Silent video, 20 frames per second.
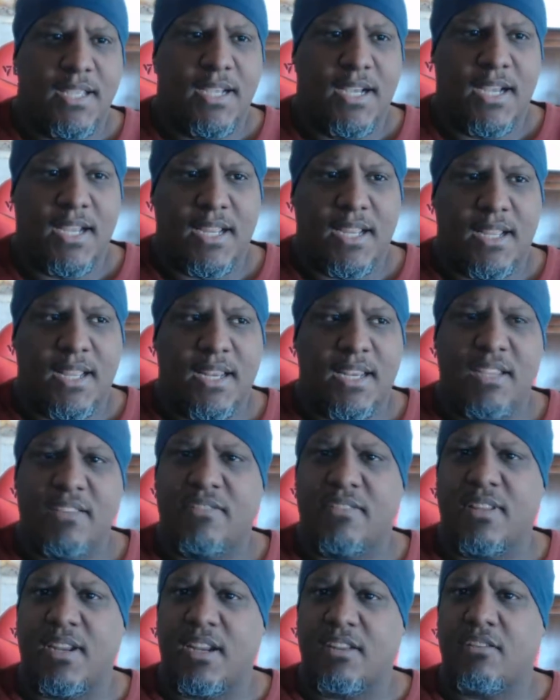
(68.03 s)
at
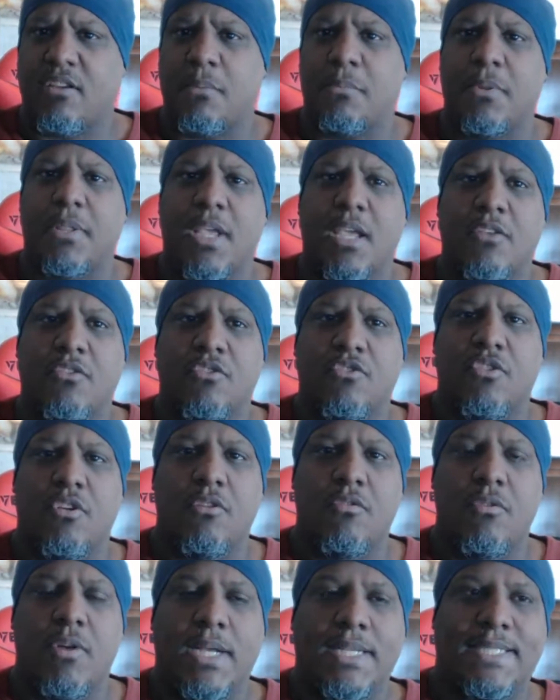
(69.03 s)
least in the next couple of days or
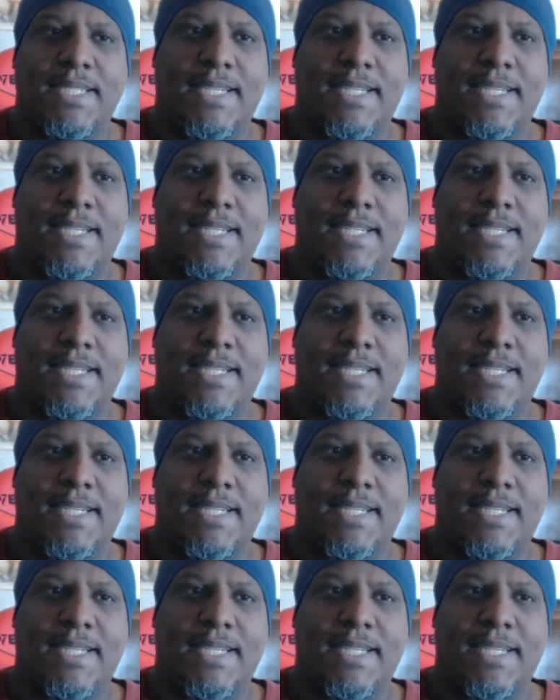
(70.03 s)
so,